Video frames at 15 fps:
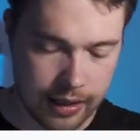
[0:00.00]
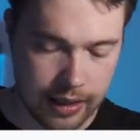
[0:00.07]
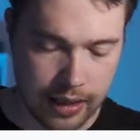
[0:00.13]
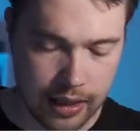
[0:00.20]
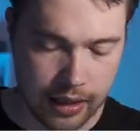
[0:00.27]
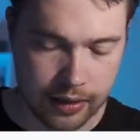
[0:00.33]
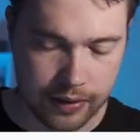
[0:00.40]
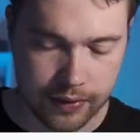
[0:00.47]

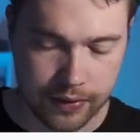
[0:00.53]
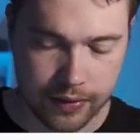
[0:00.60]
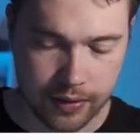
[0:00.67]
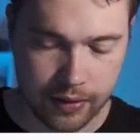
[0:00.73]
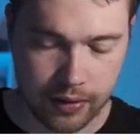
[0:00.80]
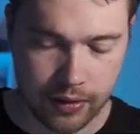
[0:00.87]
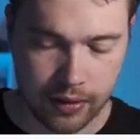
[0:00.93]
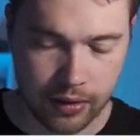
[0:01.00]
end
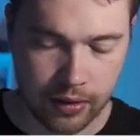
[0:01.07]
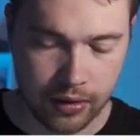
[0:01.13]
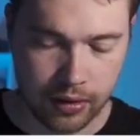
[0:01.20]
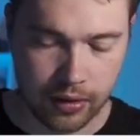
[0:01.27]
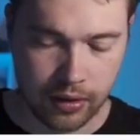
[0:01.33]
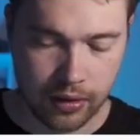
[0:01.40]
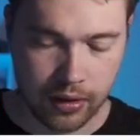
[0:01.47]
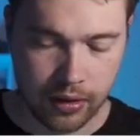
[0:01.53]

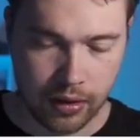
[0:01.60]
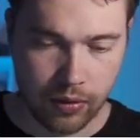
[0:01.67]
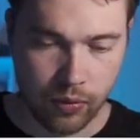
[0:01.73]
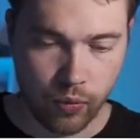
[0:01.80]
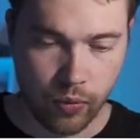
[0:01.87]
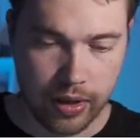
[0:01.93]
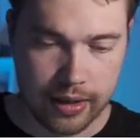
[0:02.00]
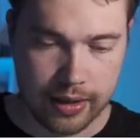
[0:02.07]

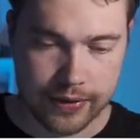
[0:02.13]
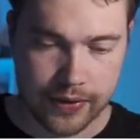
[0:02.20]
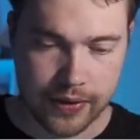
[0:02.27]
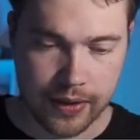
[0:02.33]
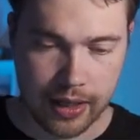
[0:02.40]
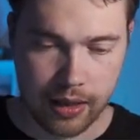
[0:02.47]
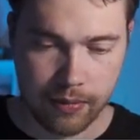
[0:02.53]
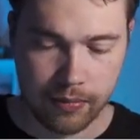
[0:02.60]
with the
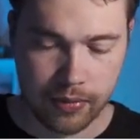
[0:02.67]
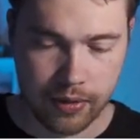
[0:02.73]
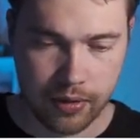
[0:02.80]
same